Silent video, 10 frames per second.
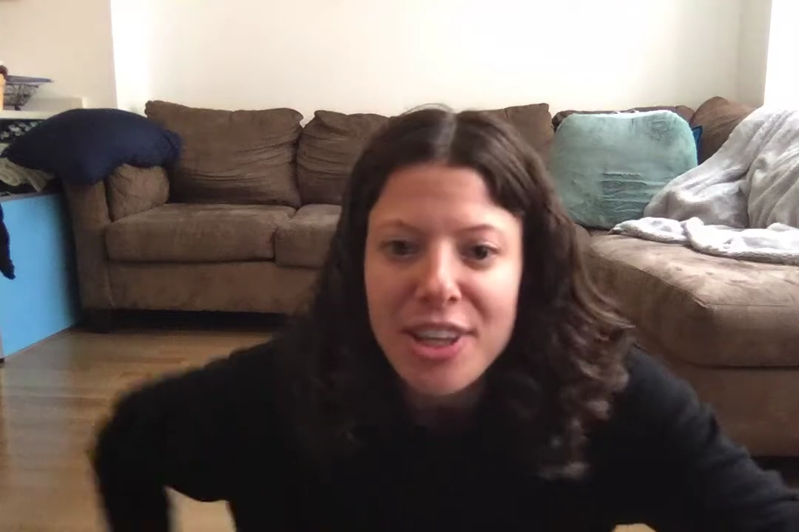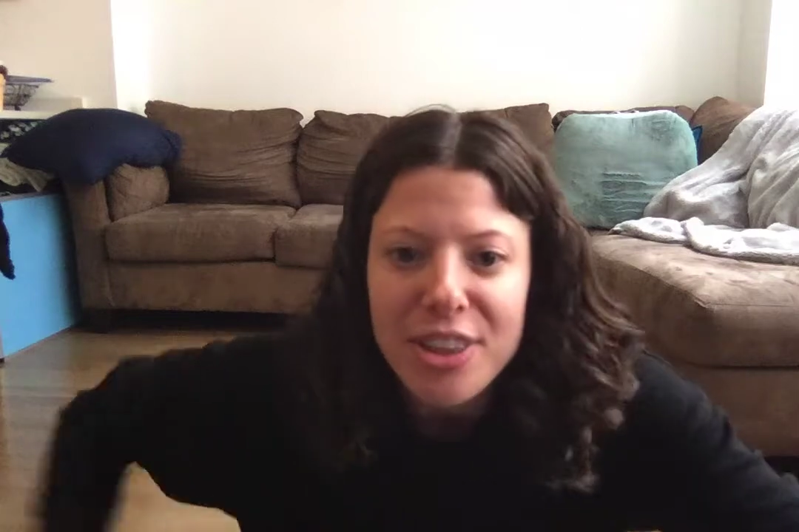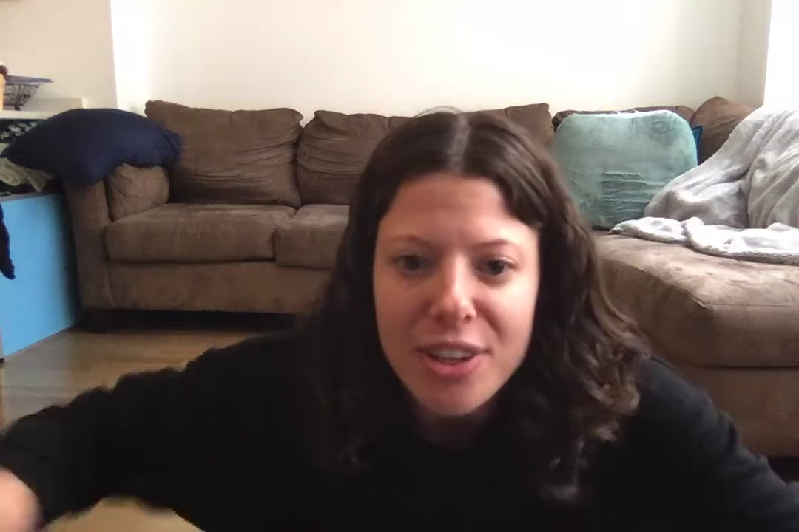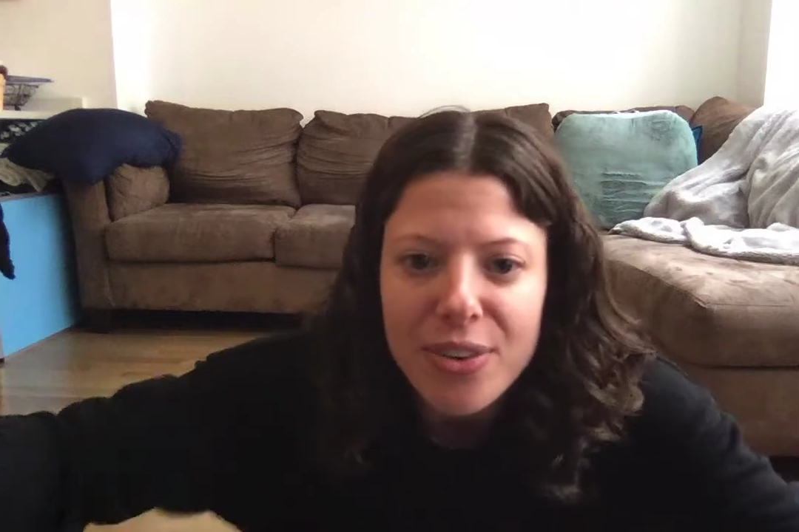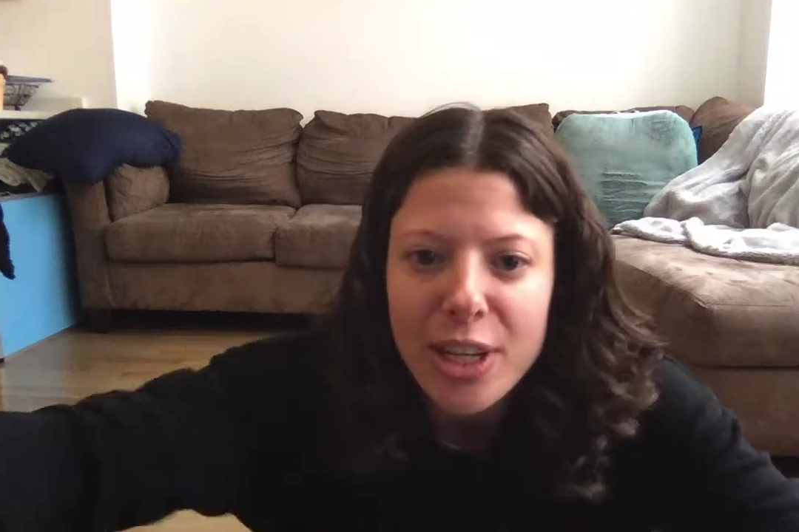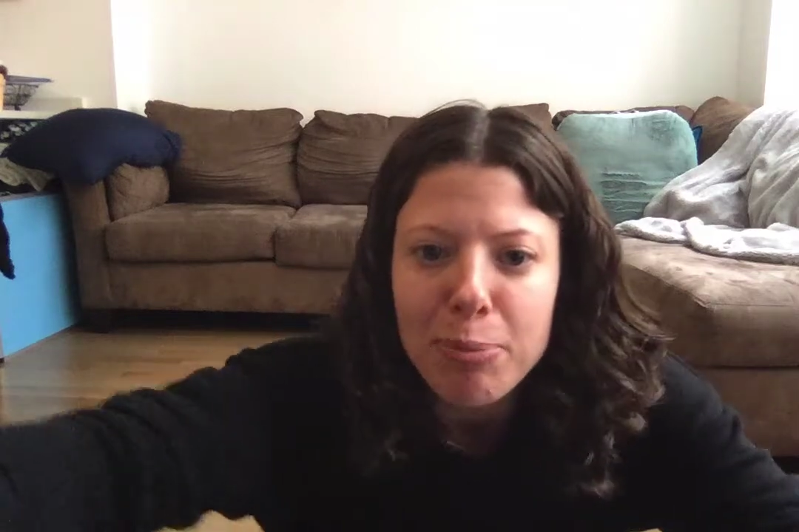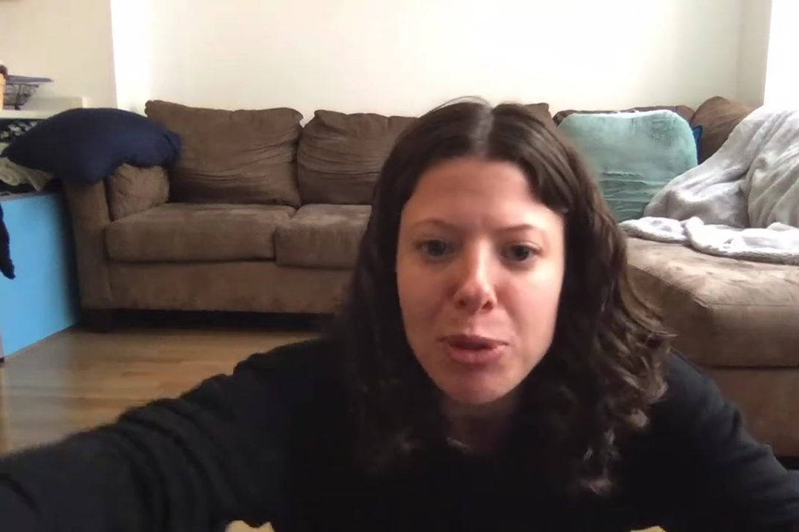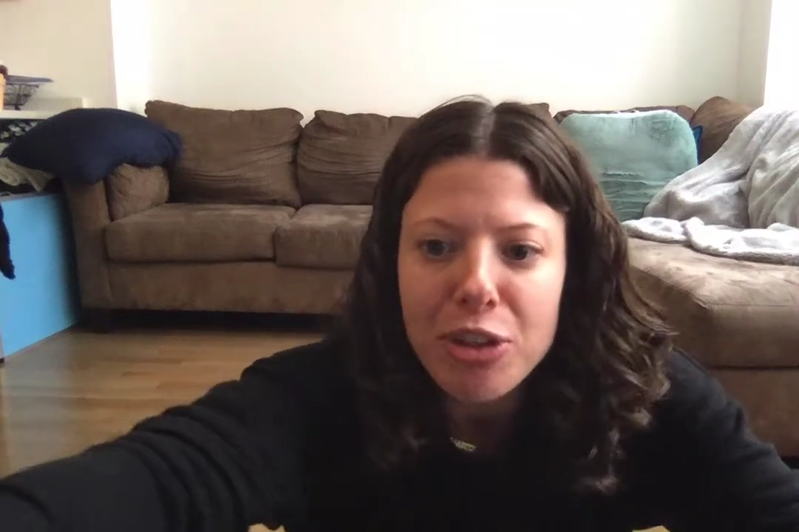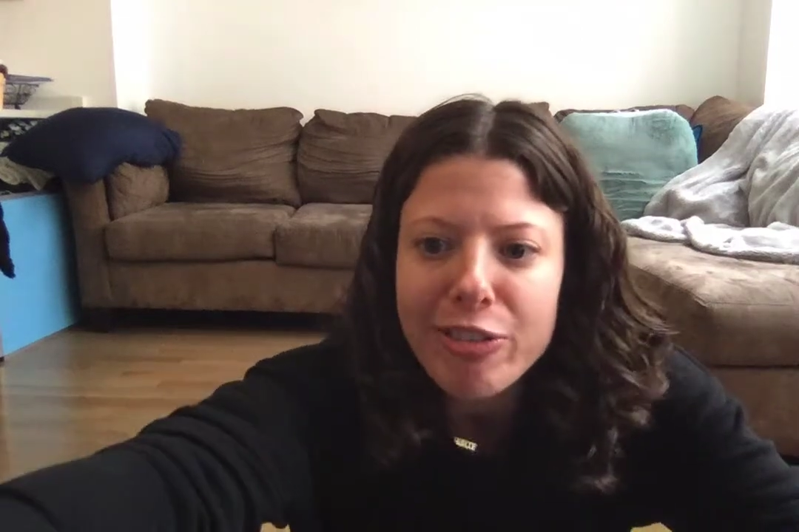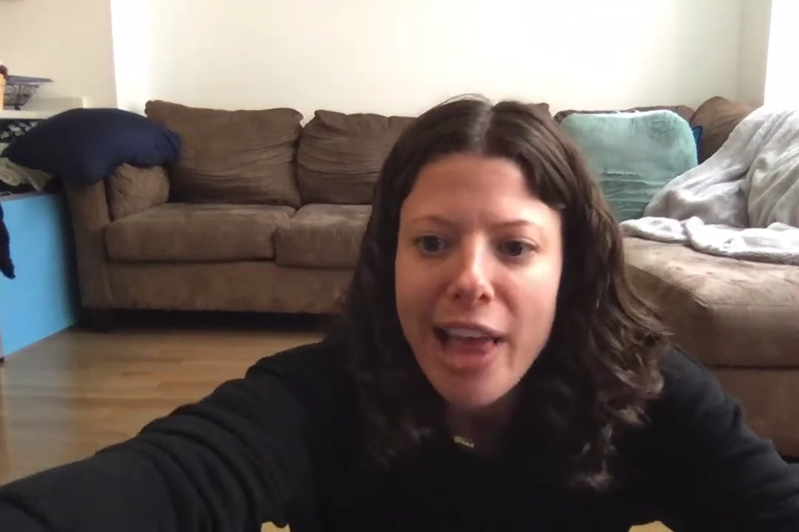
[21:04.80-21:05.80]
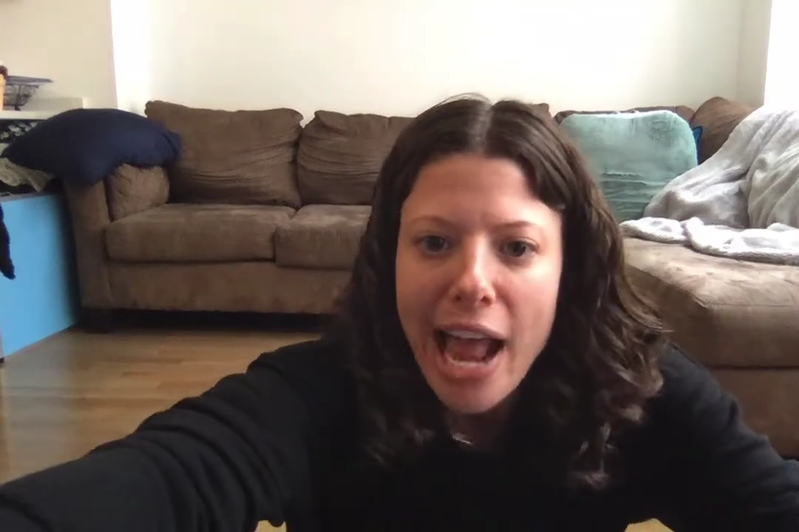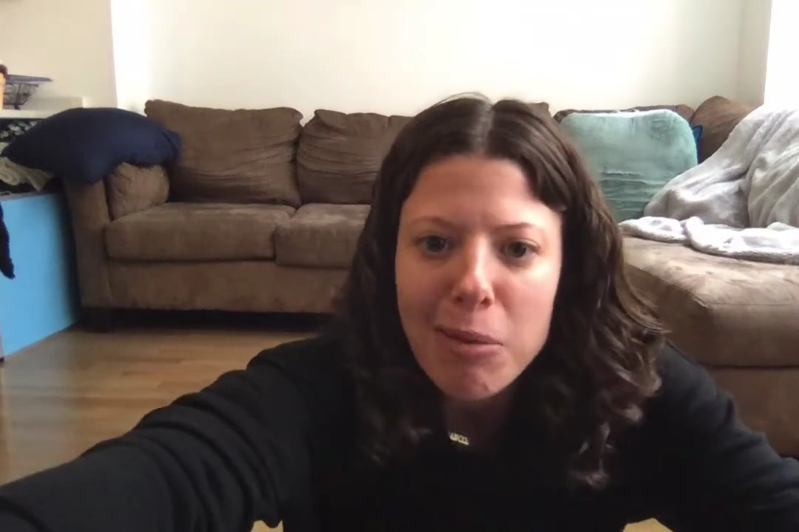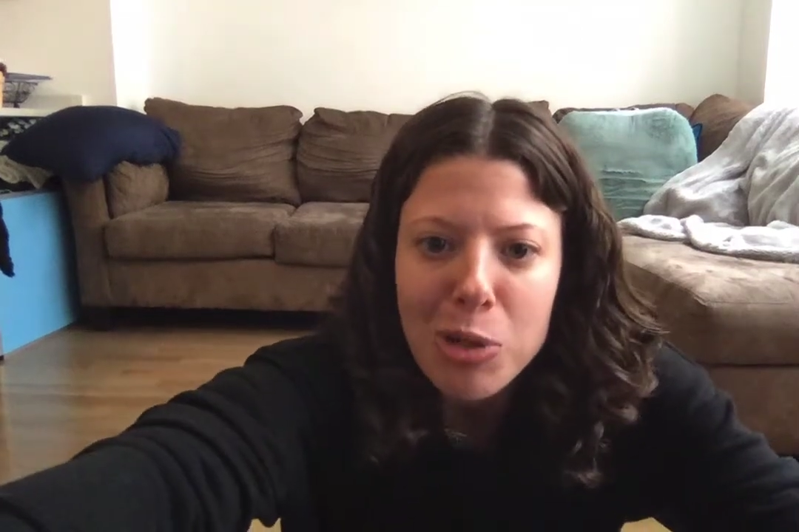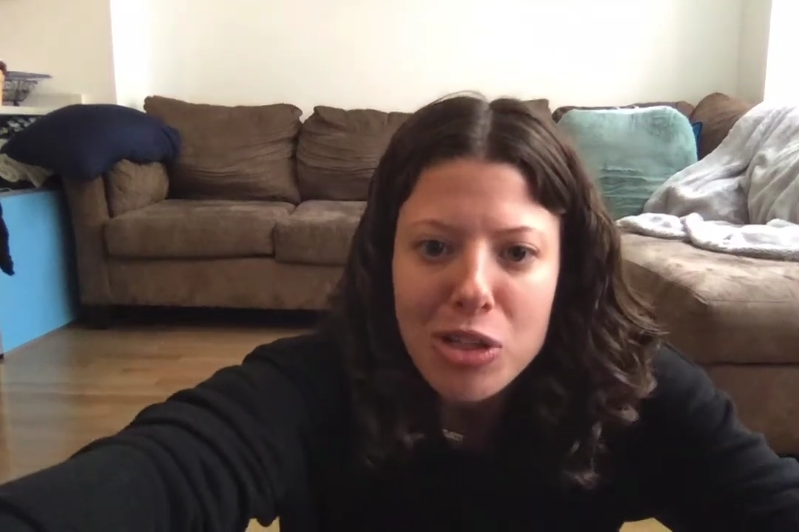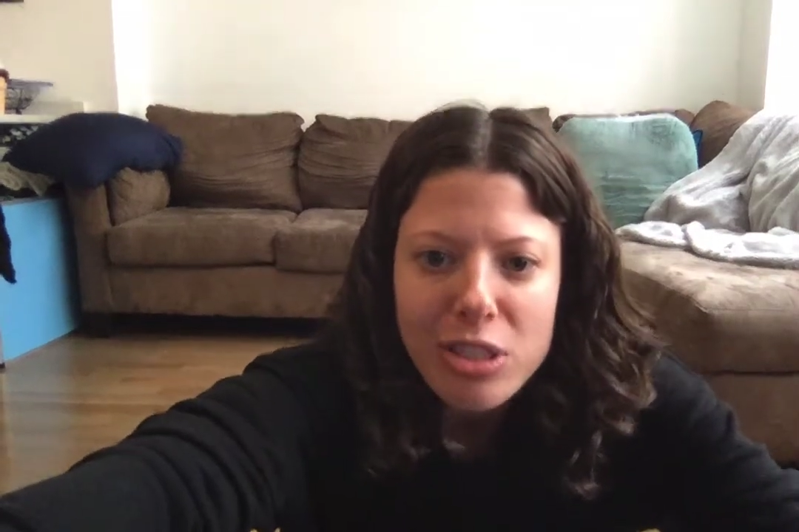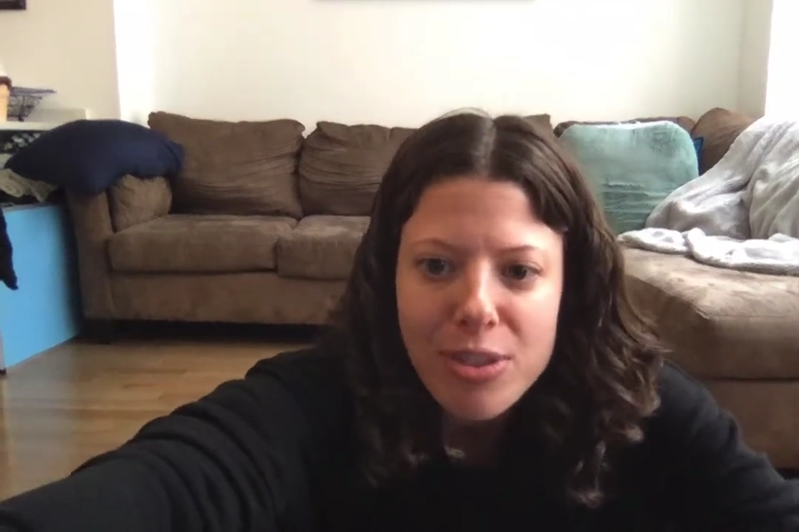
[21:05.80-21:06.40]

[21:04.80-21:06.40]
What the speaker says: They're really beautiful animals.